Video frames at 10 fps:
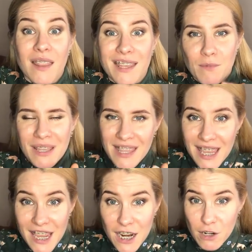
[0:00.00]
That way
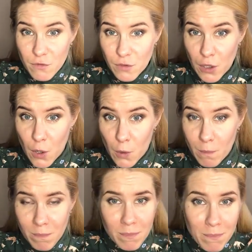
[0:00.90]
the airflow
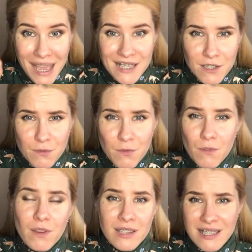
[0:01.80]
passes
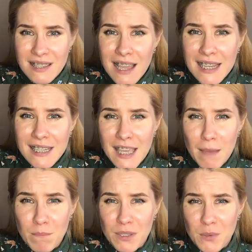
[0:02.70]
through a slight
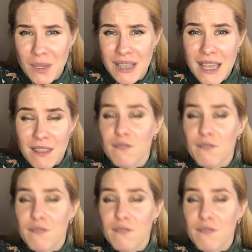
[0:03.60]
gap between